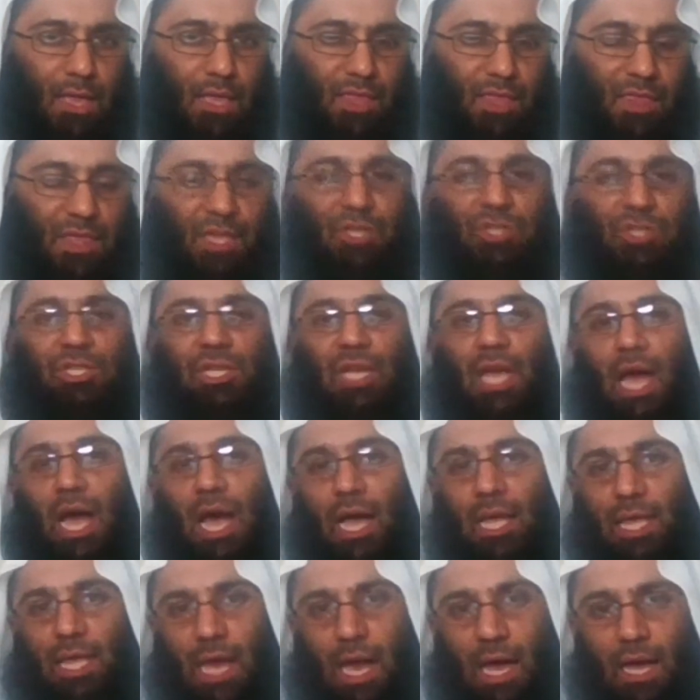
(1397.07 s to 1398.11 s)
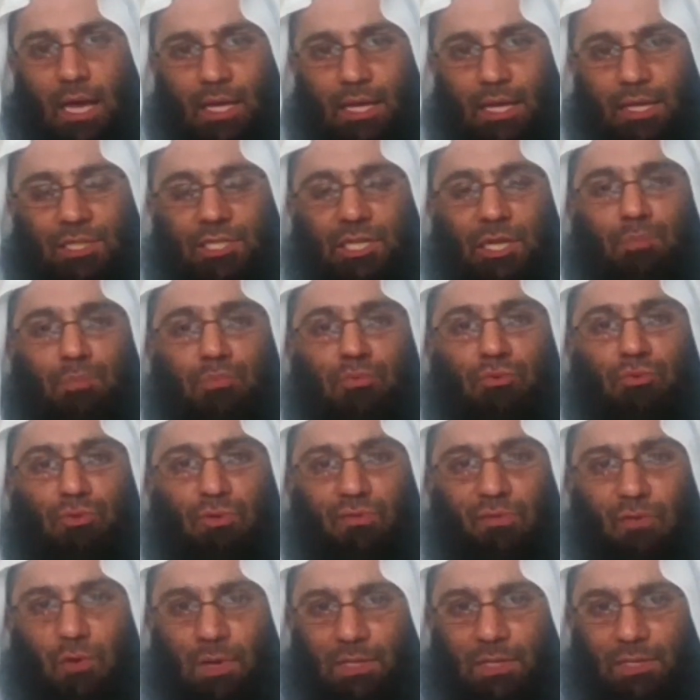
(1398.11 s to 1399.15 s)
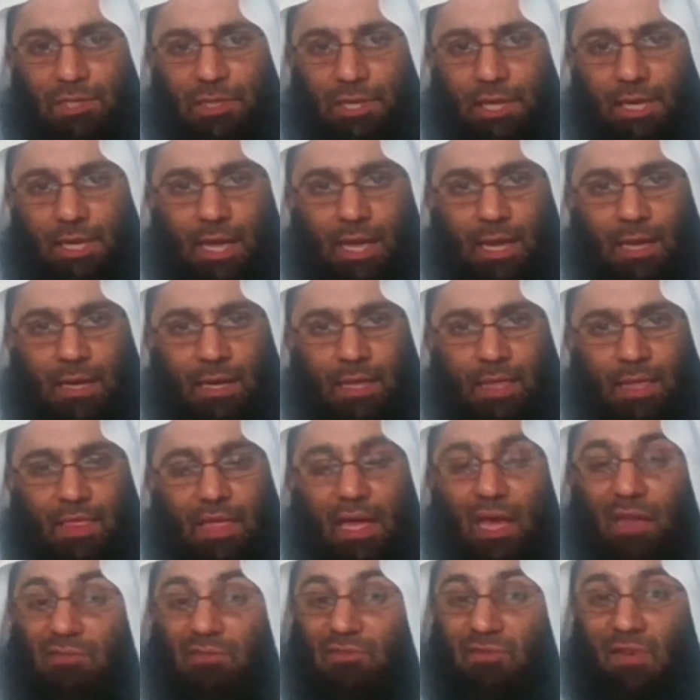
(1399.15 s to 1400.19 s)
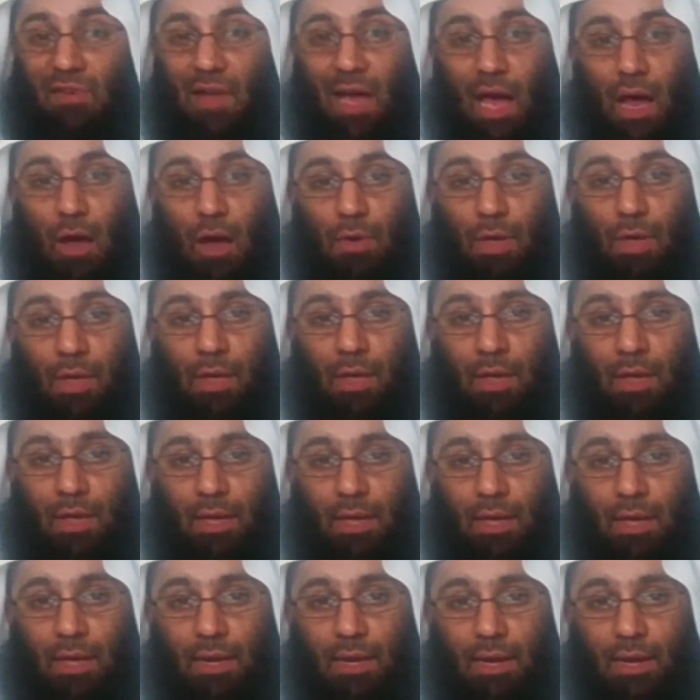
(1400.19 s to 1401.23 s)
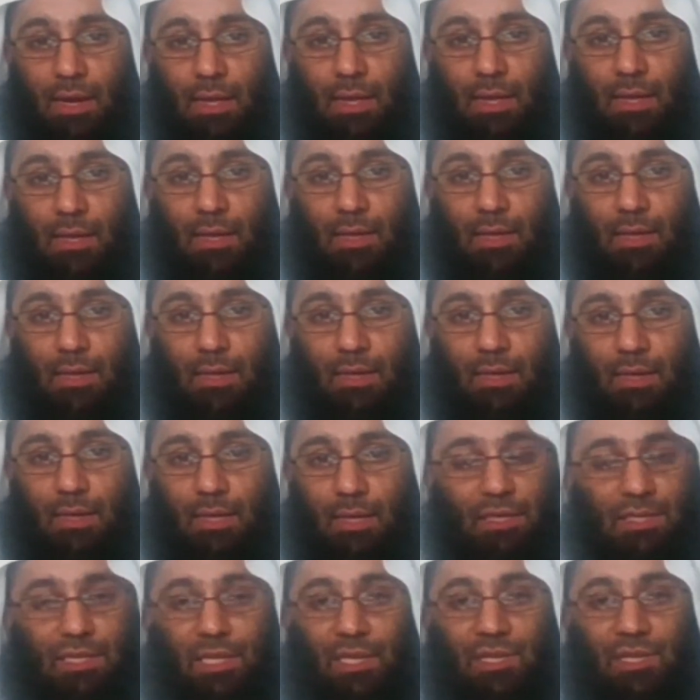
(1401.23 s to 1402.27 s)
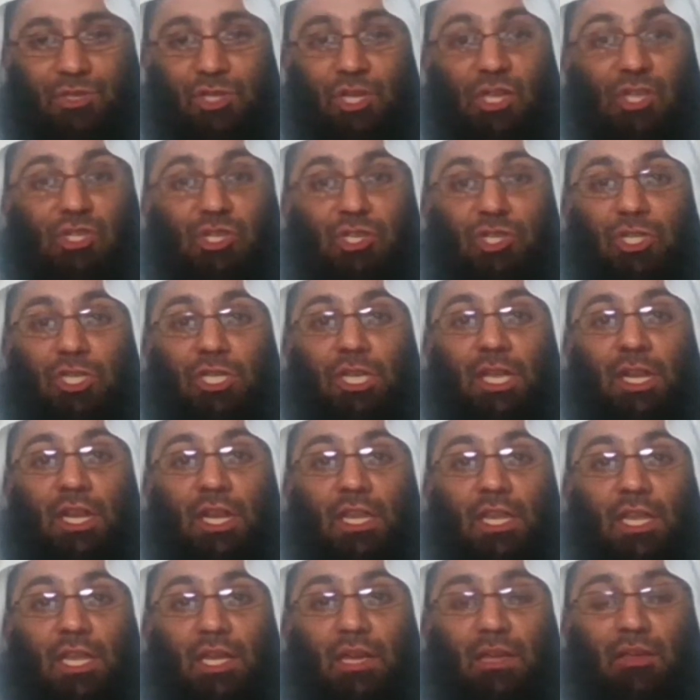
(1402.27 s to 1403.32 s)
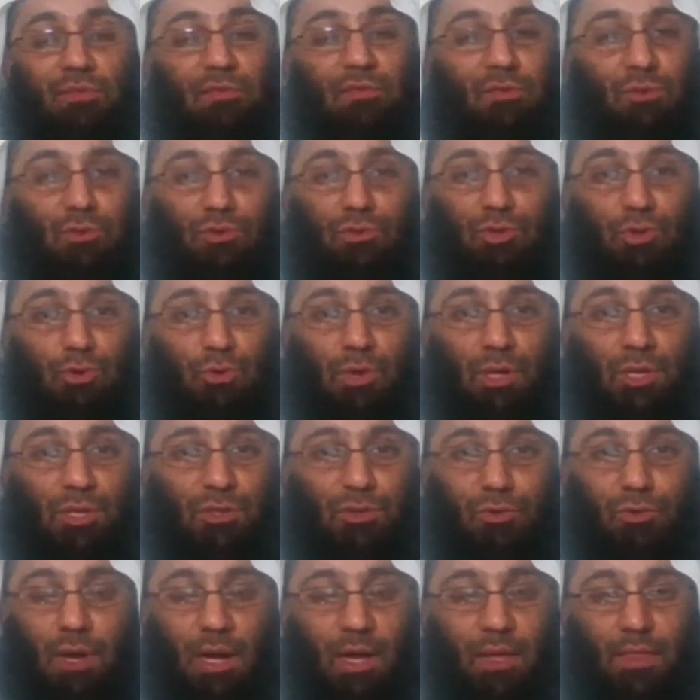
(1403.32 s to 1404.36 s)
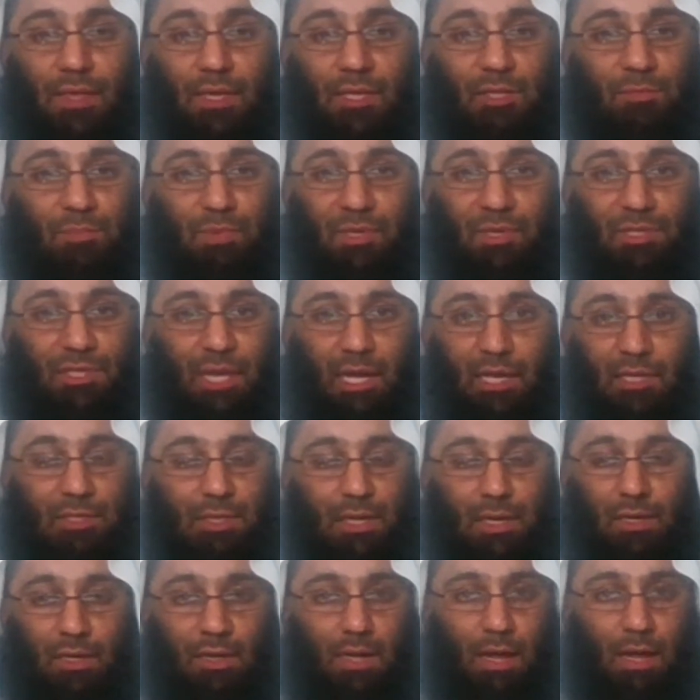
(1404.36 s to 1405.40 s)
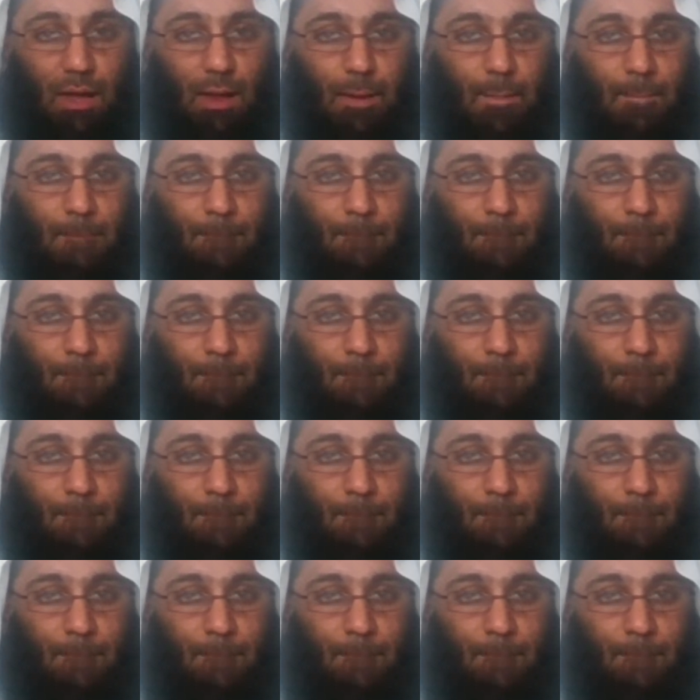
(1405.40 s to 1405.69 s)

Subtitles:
This ayah is a proof once again that vowing, it is shirk if you do it to others besides Allah.